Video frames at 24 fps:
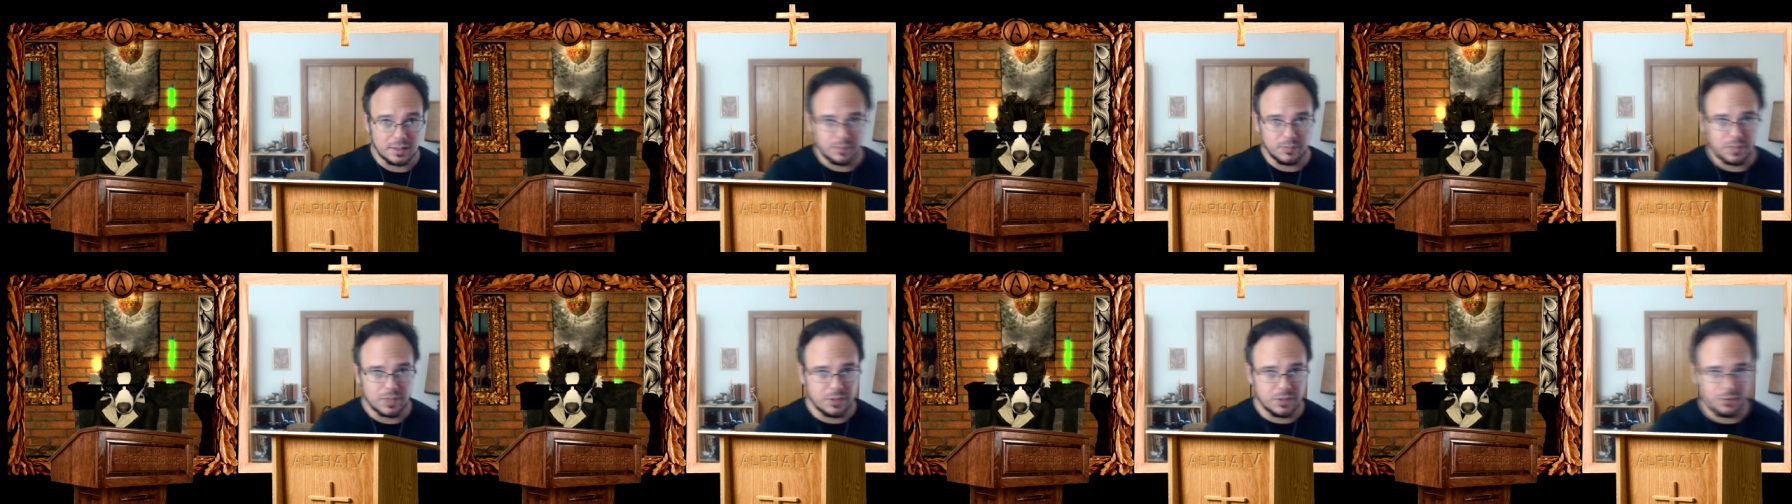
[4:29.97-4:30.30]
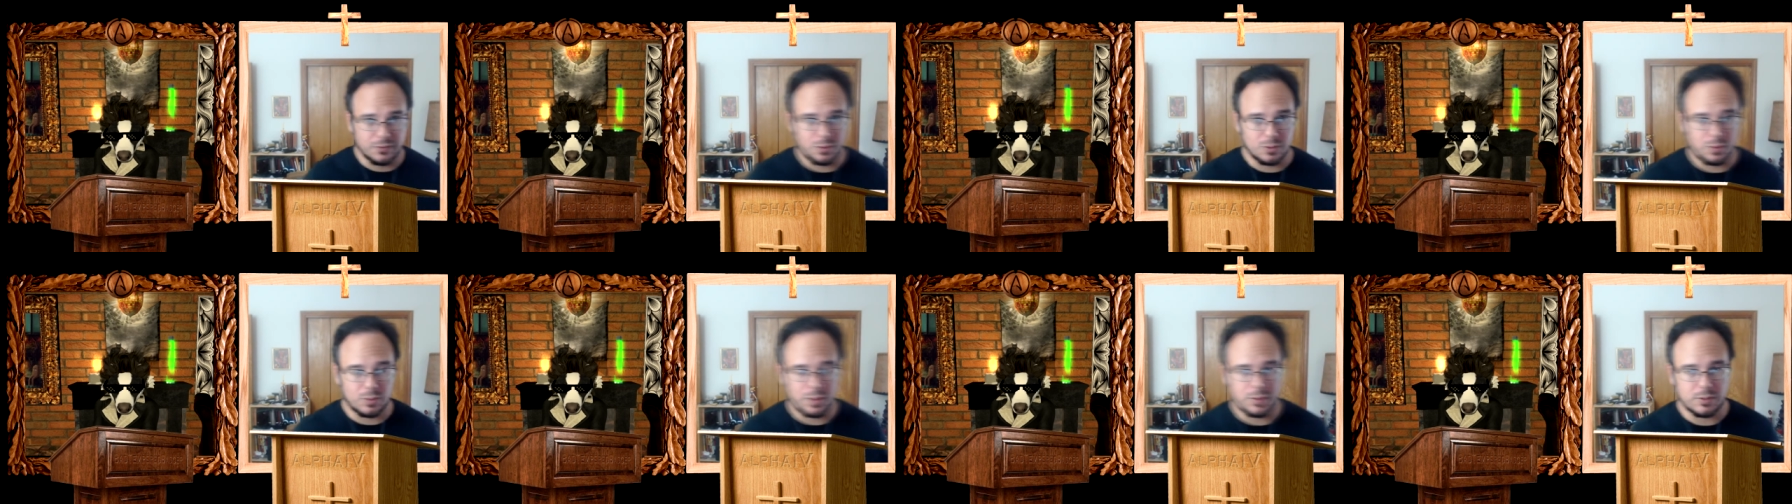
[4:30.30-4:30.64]
And
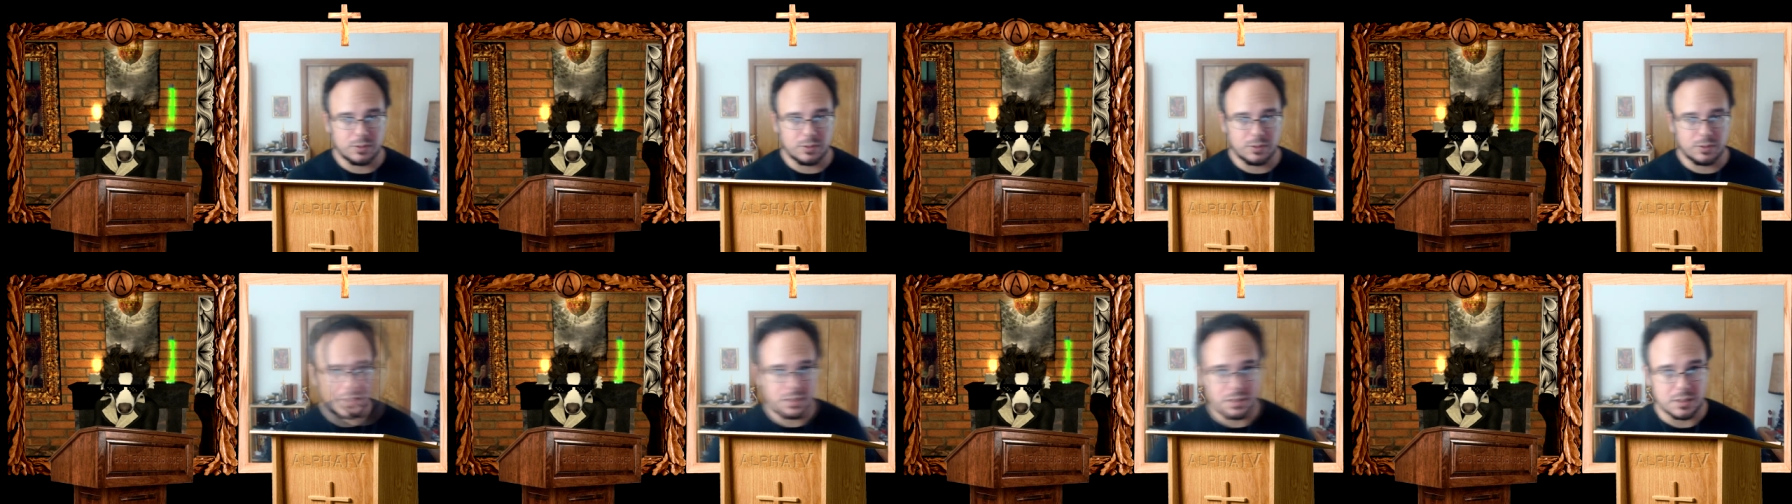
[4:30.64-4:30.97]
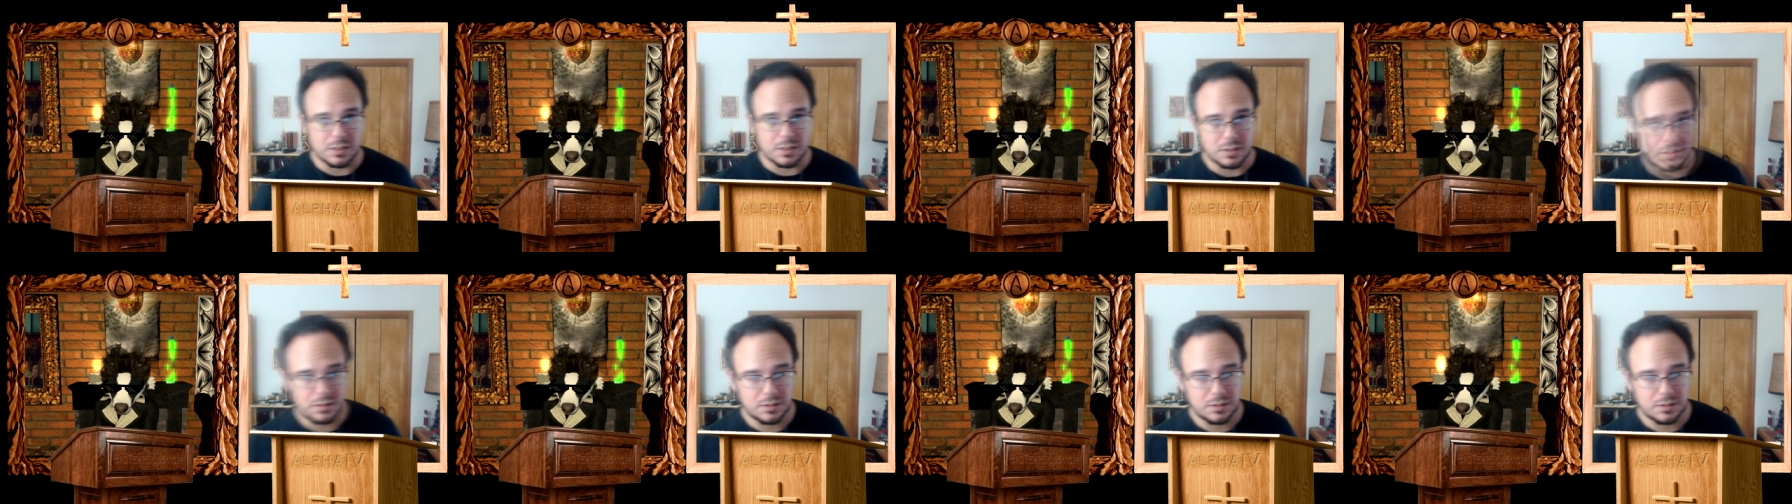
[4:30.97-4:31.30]
for what reason?
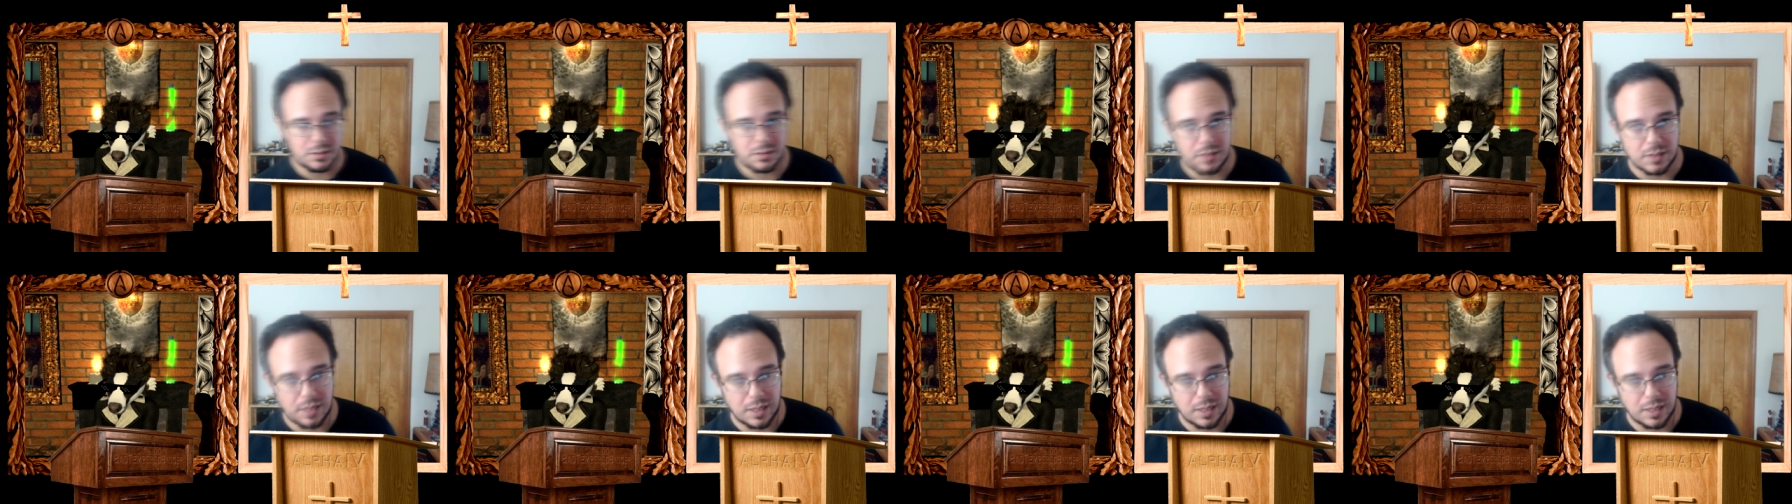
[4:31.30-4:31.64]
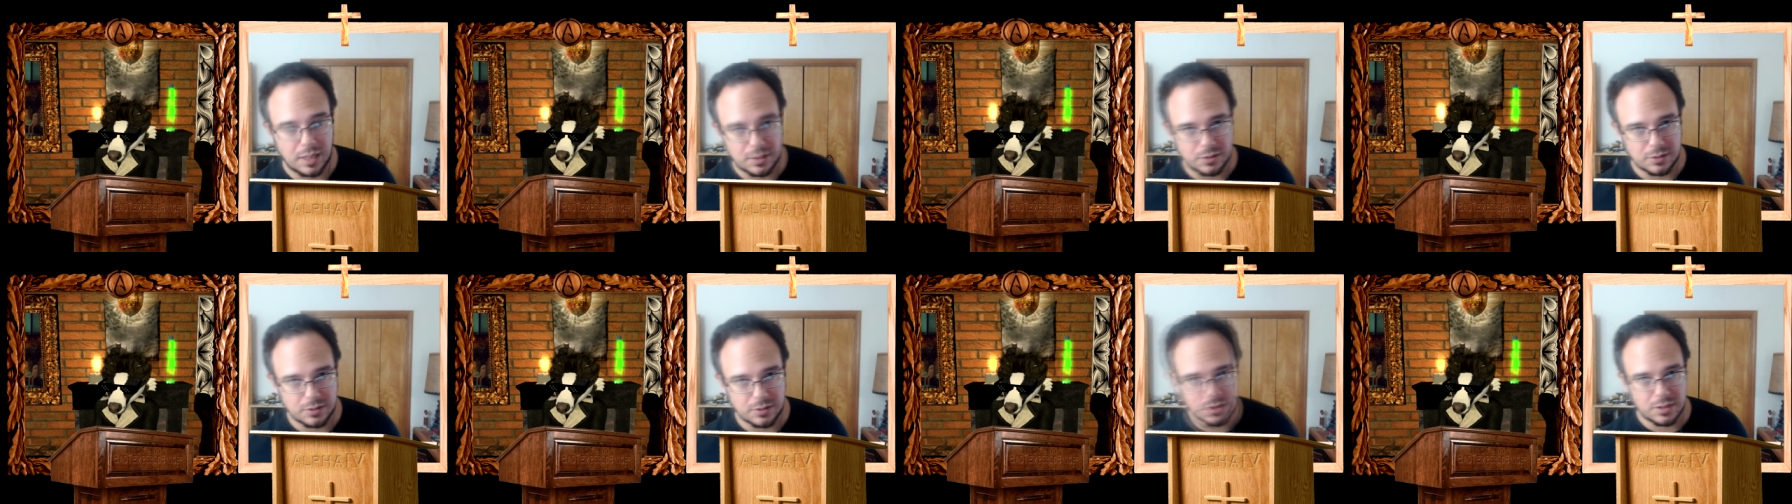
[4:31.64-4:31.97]
I don't
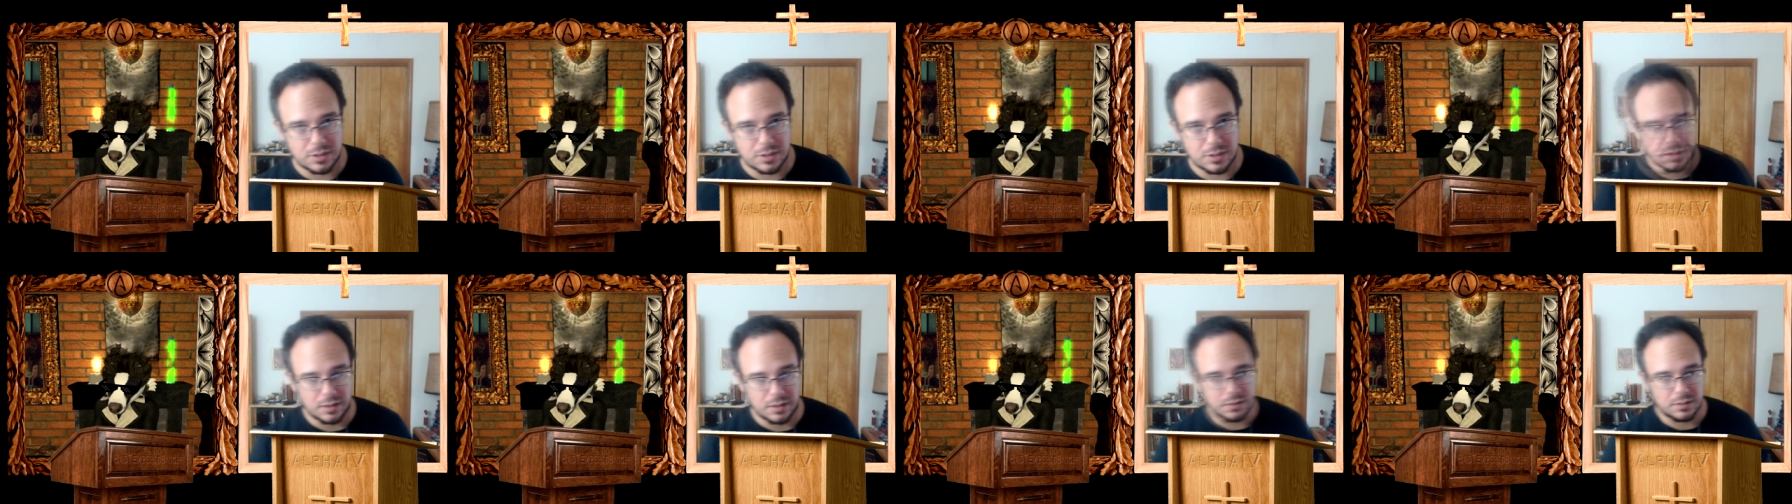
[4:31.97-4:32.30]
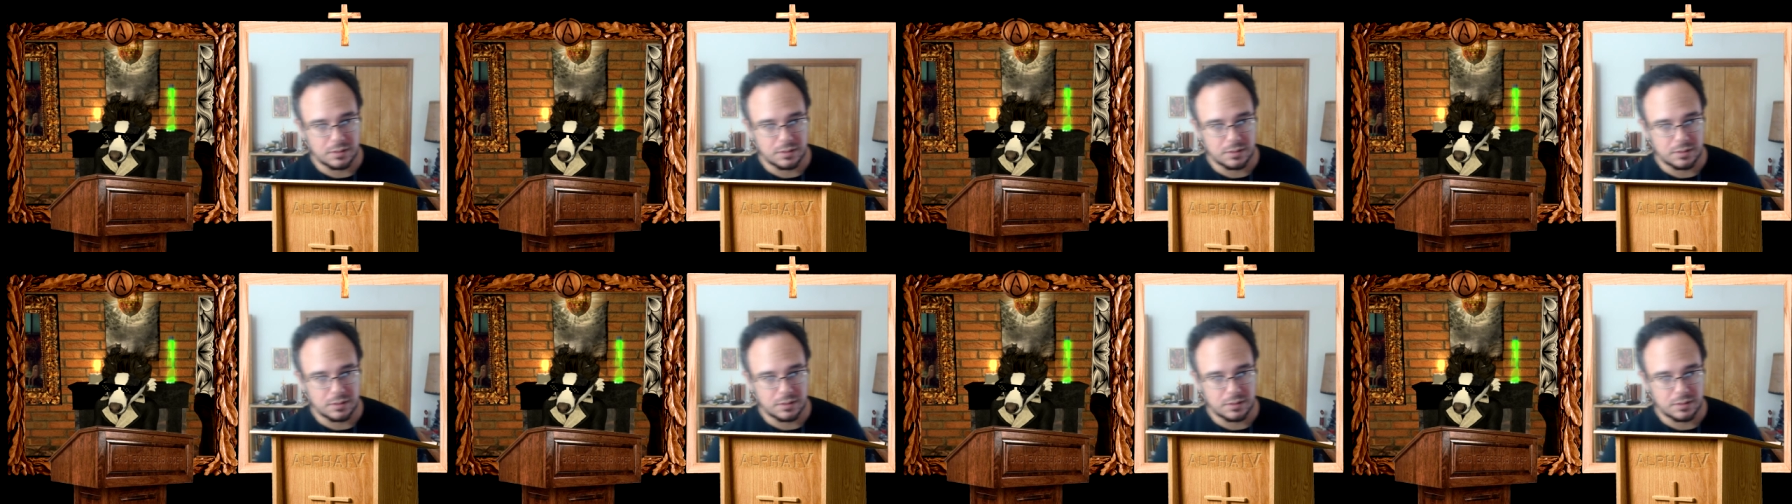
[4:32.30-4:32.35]
understand.